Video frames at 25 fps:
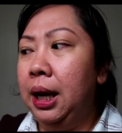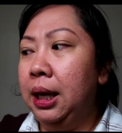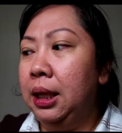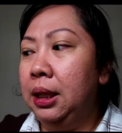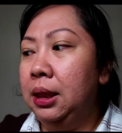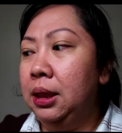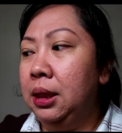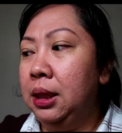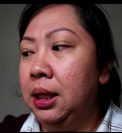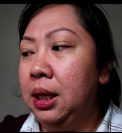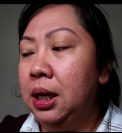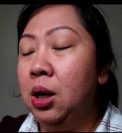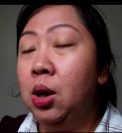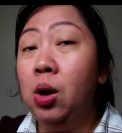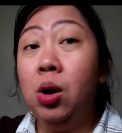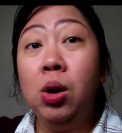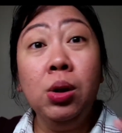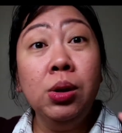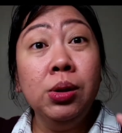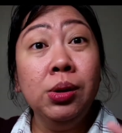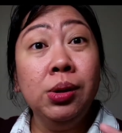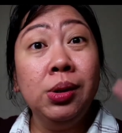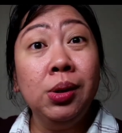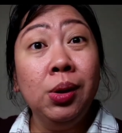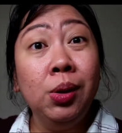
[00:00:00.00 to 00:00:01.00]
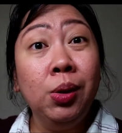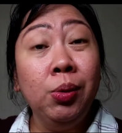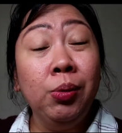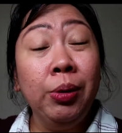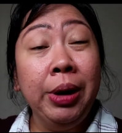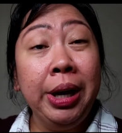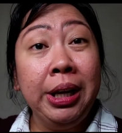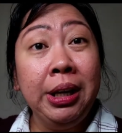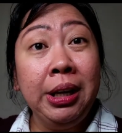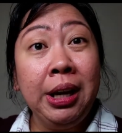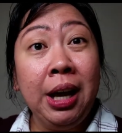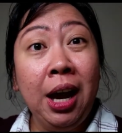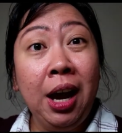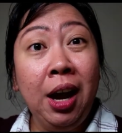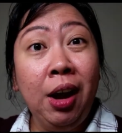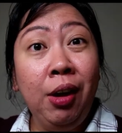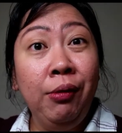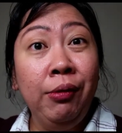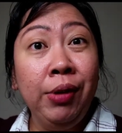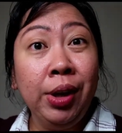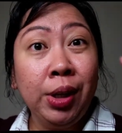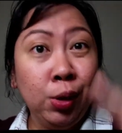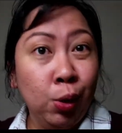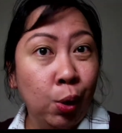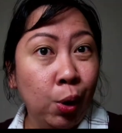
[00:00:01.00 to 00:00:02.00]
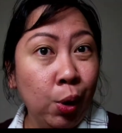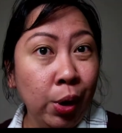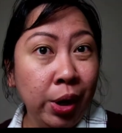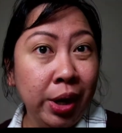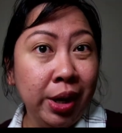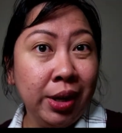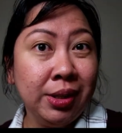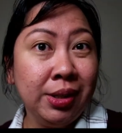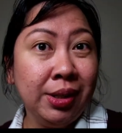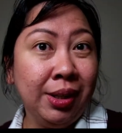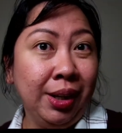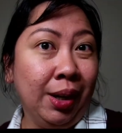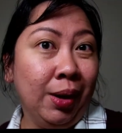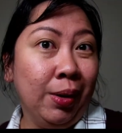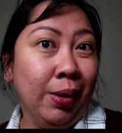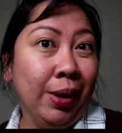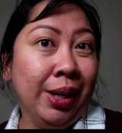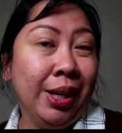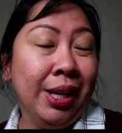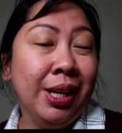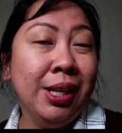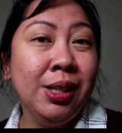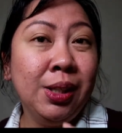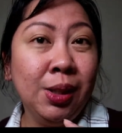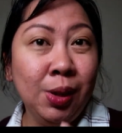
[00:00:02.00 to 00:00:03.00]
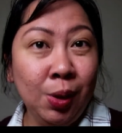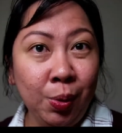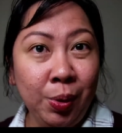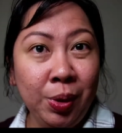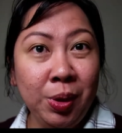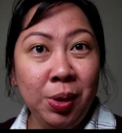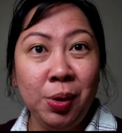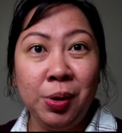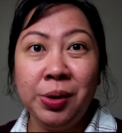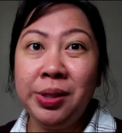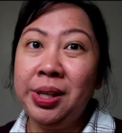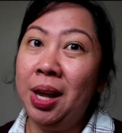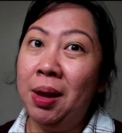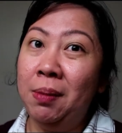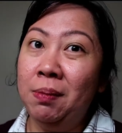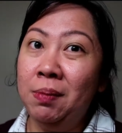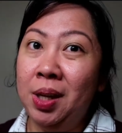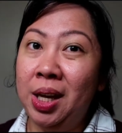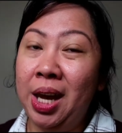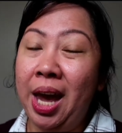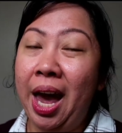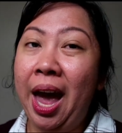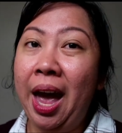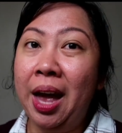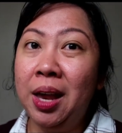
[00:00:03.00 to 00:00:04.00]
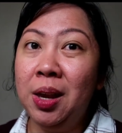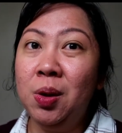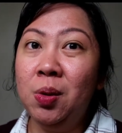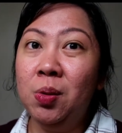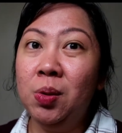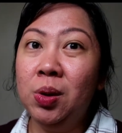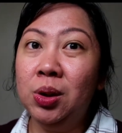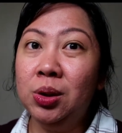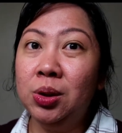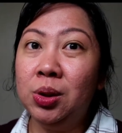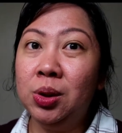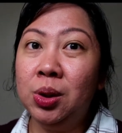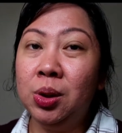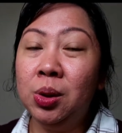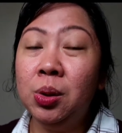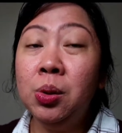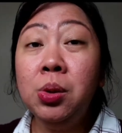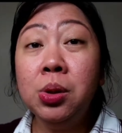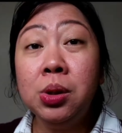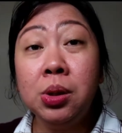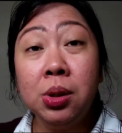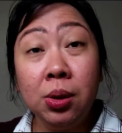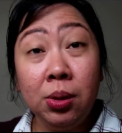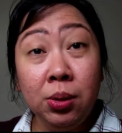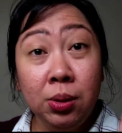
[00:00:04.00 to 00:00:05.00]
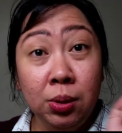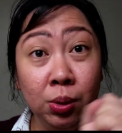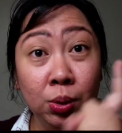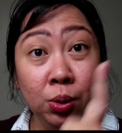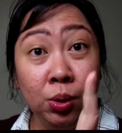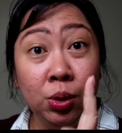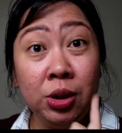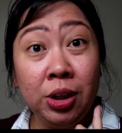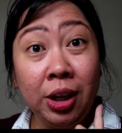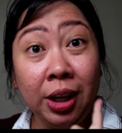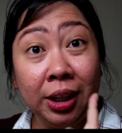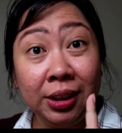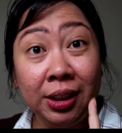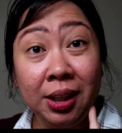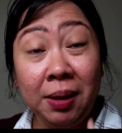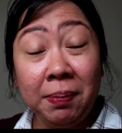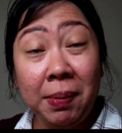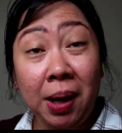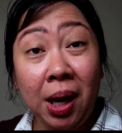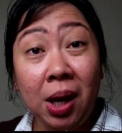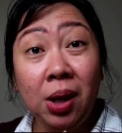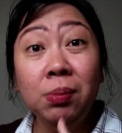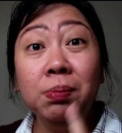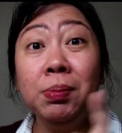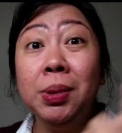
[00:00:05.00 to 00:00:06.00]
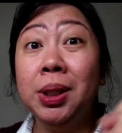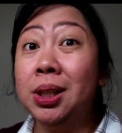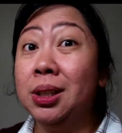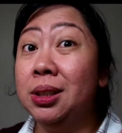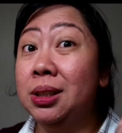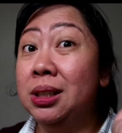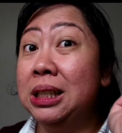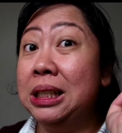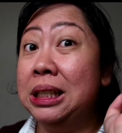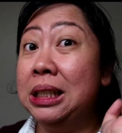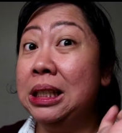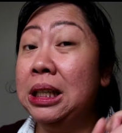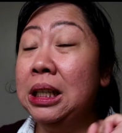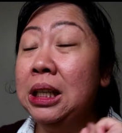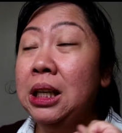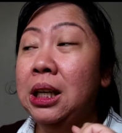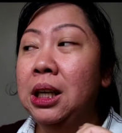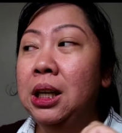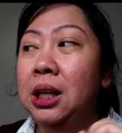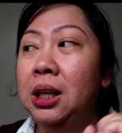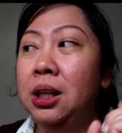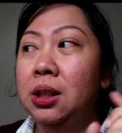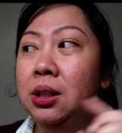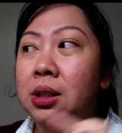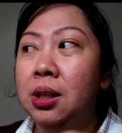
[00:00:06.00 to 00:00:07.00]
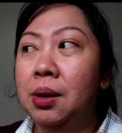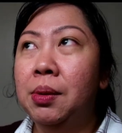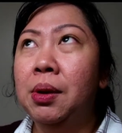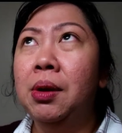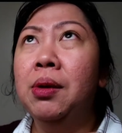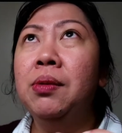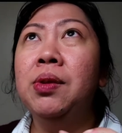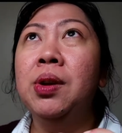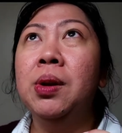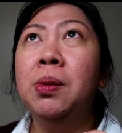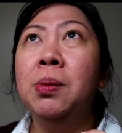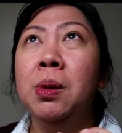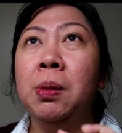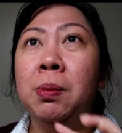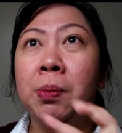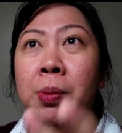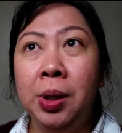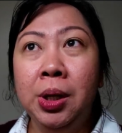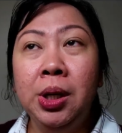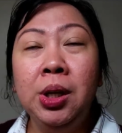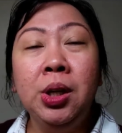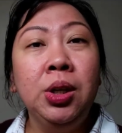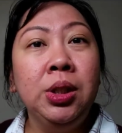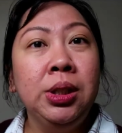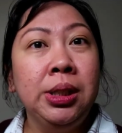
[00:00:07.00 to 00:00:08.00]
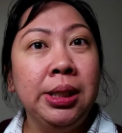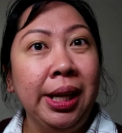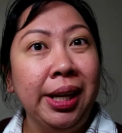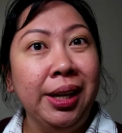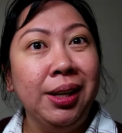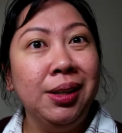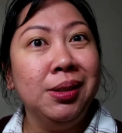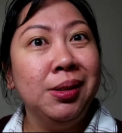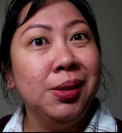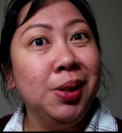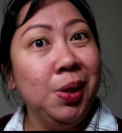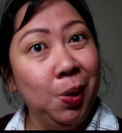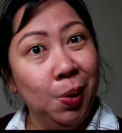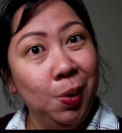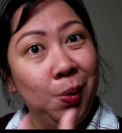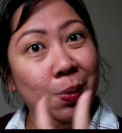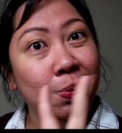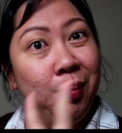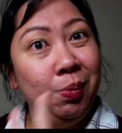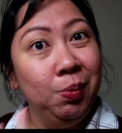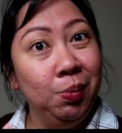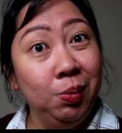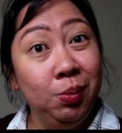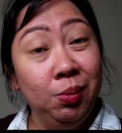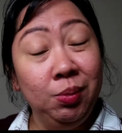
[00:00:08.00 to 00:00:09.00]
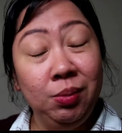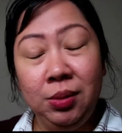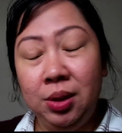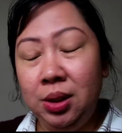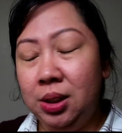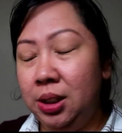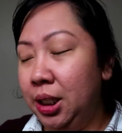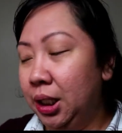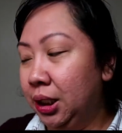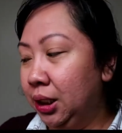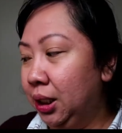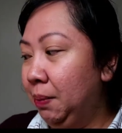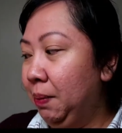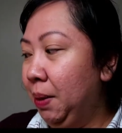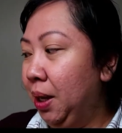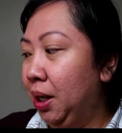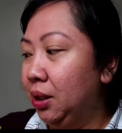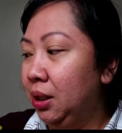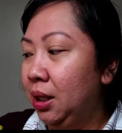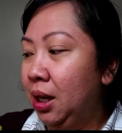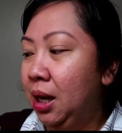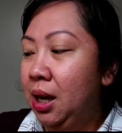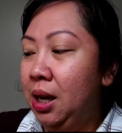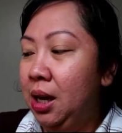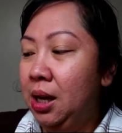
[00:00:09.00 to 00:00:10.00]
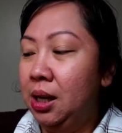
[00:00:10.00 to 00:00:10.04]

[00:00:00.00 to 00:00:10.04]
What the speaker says: I think also right now, Victoria's Secret is doing their semi-annual too. So do check them out, because some of them are pretty good sales. So check them out.